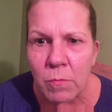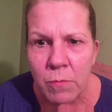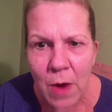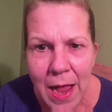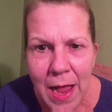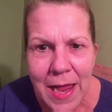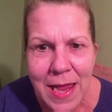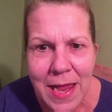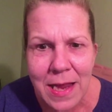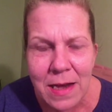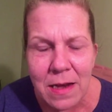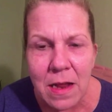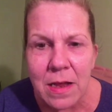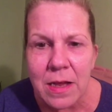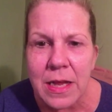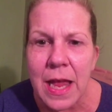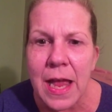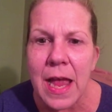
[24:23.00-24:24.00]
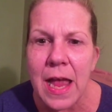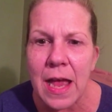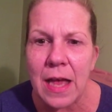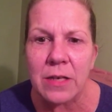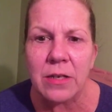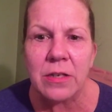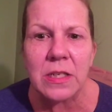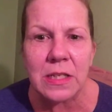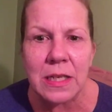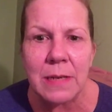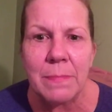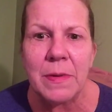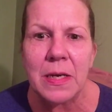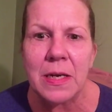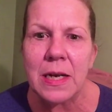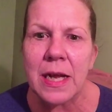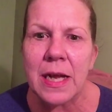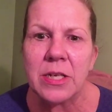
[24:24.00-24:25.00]
Right? Yeah, you're
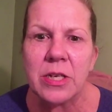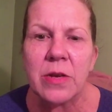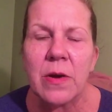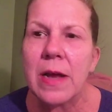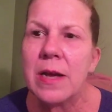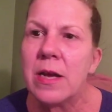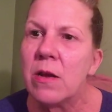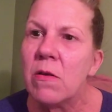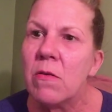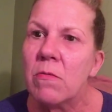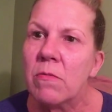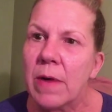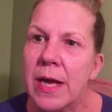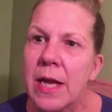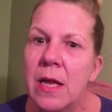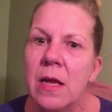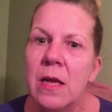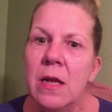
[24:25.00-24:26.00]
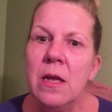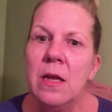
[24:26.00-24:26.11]
sleepy today too. I know, right?